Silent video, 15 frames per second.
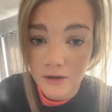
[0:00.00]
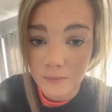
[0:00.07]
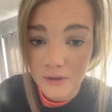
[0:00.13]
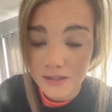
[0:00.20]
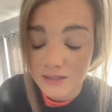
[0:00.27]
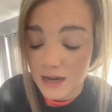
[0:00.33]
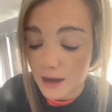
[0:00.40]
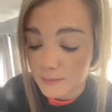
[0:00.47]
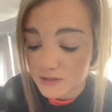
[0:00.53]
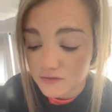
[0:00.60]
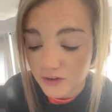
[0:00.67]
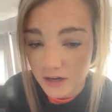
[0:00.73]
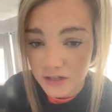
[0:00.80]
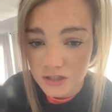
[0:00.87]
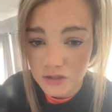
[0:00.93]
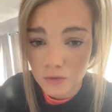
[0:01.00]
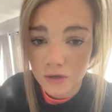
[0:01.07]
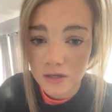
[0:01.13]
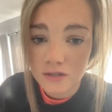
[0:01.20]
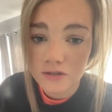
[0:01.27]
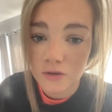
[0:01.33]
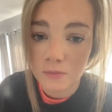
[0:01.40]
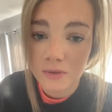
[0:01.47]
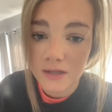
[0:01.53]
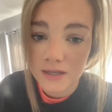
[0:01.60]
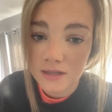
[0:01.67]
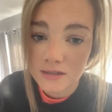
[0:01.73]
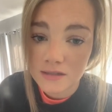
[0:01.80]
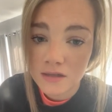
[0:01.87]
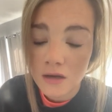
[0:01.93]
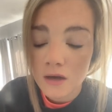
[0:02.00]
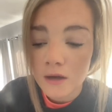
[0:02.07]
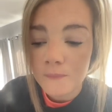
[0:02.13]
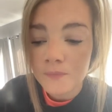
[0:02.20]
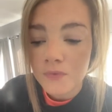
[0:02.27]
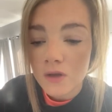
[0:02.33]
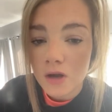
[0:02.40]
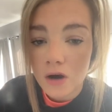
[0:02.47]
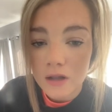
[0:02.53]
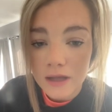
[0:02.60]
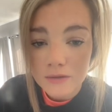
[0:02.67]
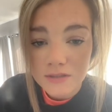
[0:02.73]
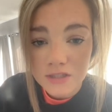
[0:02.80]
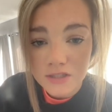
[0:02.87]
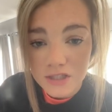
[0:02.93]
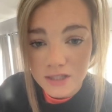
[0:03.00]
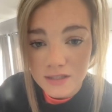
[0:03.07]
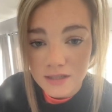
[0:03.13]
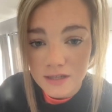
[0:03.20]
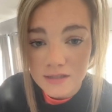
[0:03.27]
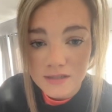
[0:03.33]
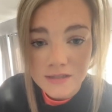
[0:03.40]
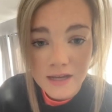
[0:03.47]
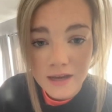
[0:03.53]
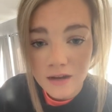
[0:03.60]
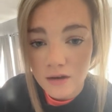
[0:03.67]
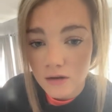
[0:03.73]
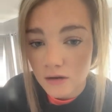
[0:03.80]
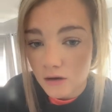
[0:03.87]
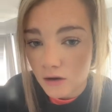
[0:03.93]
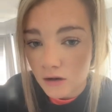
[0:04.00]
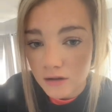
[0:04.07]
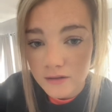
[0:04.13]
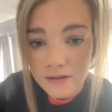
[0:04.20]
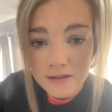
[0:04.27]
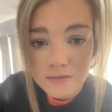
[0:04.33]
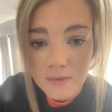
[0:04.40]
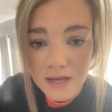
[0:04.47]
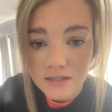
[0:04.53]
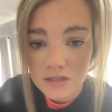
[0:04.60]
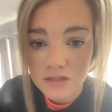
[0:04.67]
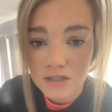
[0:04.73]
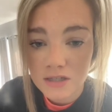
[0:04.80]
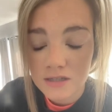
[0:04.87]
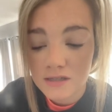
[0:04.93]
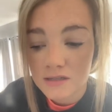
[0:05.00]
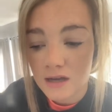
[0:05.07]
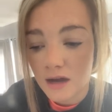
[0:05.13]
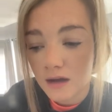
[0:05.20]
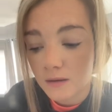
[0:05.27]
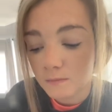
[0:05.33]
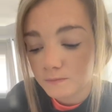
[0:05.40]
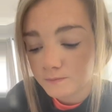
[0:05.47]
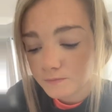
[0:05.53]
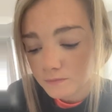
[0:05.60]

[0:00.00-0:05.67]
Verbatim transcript: But time is very short, so please call out to Jesus, take all of these messages, um,